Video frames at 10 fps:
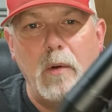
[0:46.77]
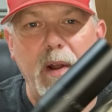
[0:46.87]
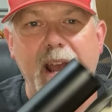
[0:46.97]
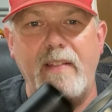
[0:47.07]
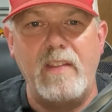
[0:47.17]

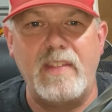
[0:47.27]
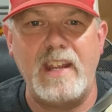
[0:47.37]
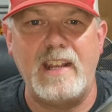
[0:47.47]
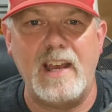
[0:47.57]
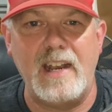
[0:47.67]
We had the
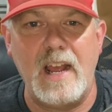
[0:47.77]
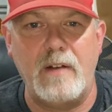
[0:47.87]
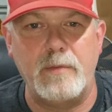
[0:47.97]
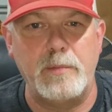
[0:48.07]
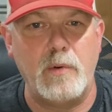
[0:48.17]
thing cut
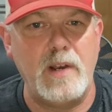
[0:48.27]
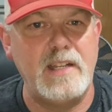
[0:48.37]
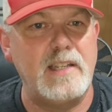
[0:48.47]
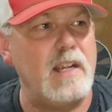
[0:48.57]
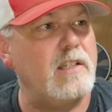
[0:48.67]
down from
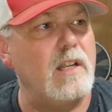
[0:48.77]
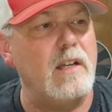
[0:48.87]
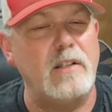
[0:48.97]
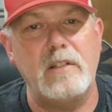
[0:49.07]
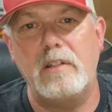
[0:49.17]
26 to,